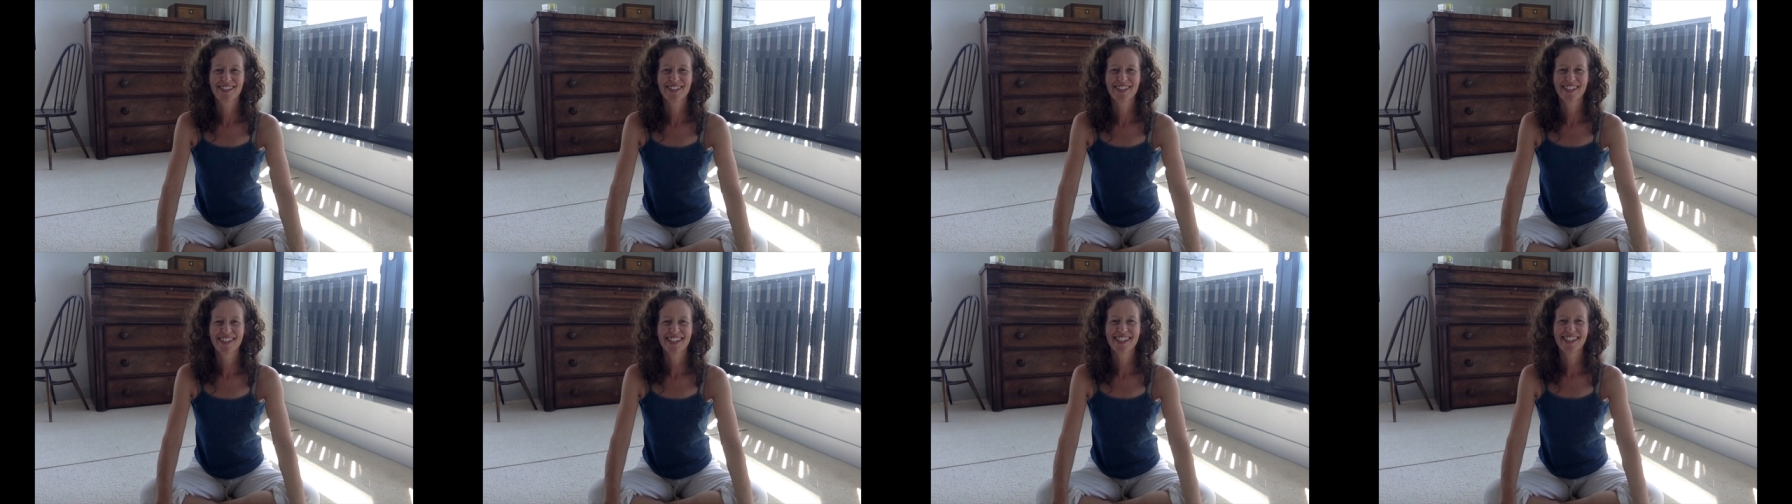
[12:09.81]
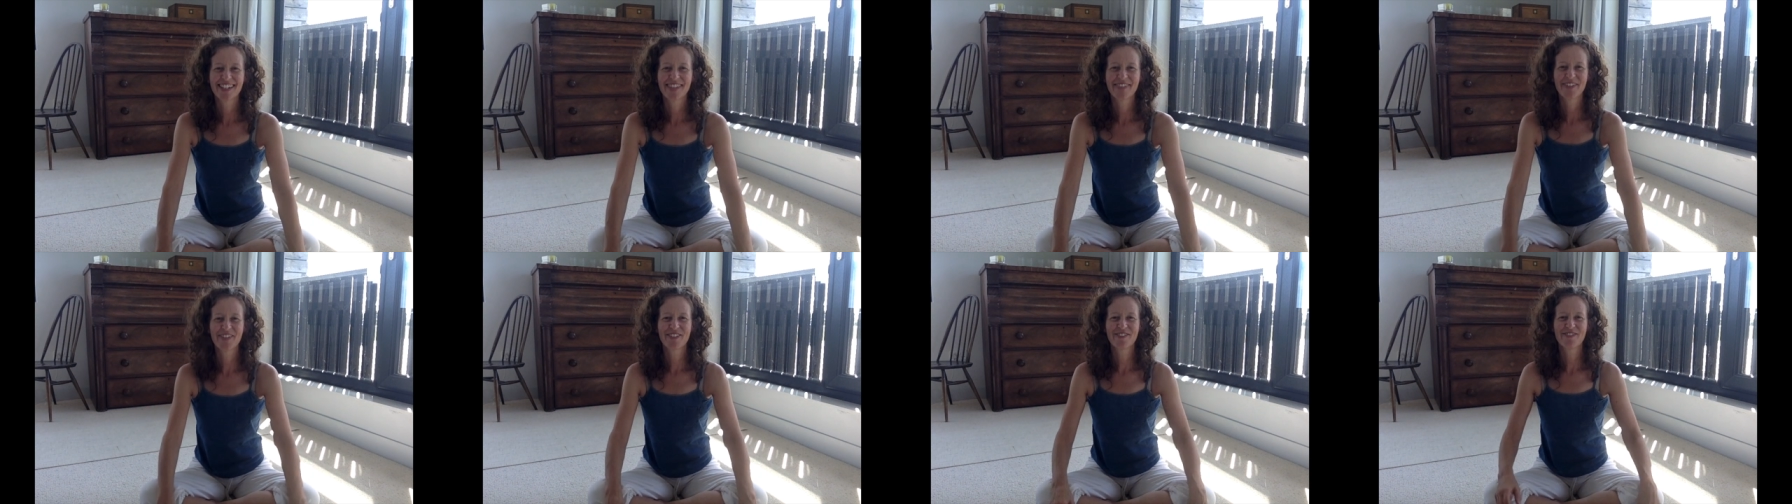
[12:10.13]
just
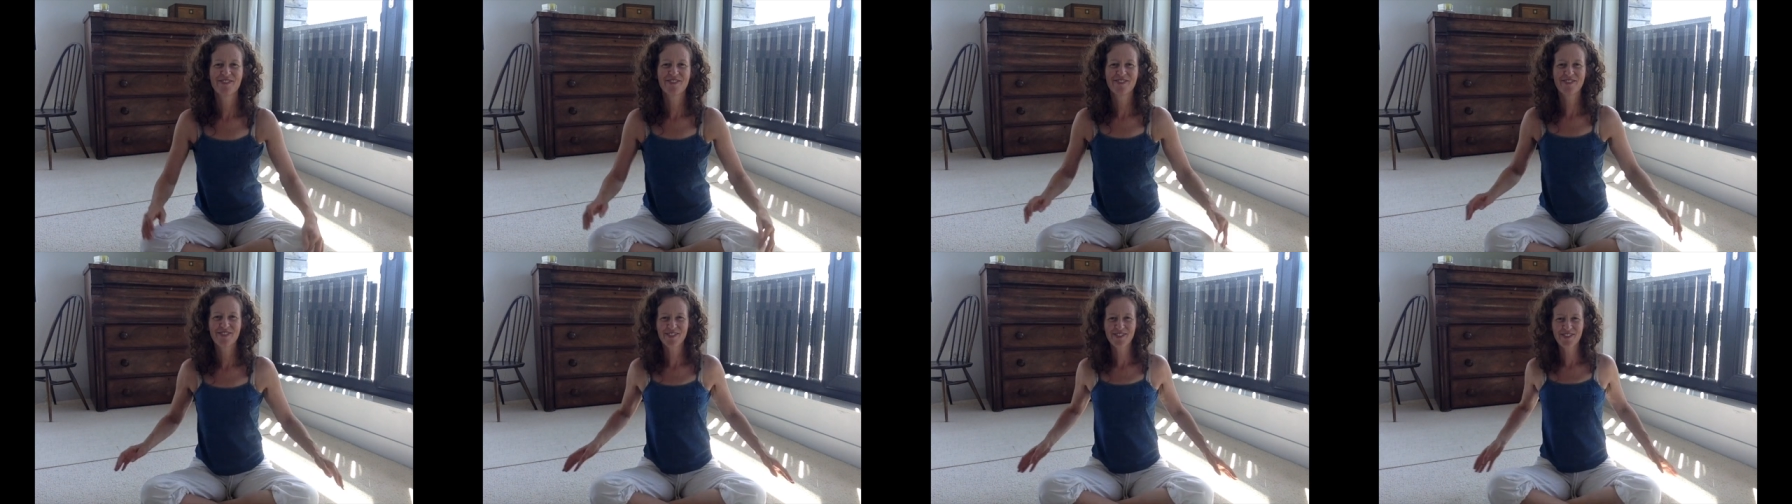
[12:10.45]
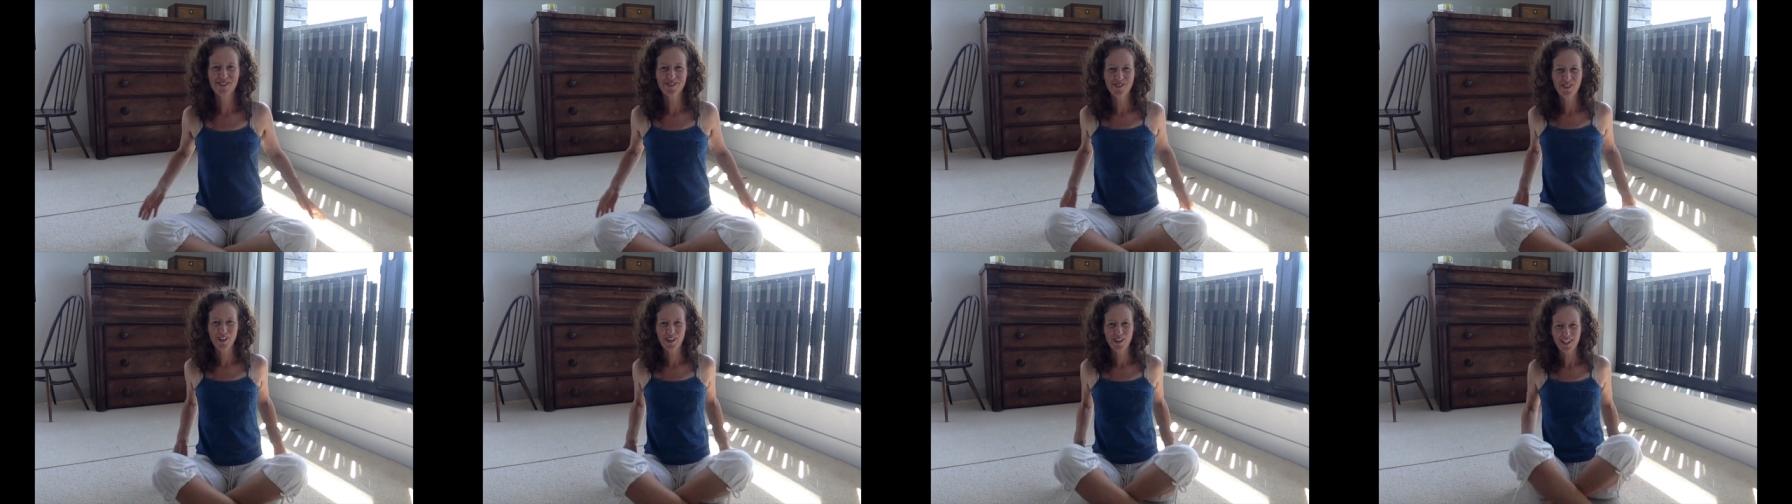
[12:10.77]
see
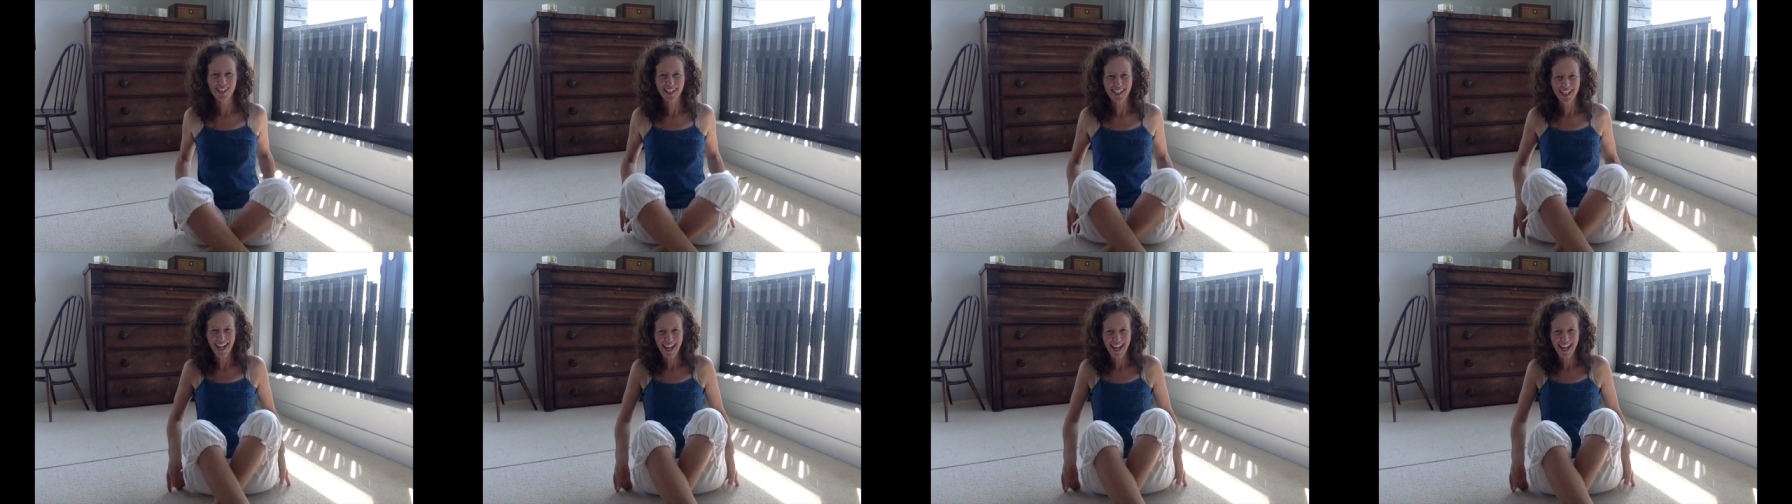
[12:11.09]
what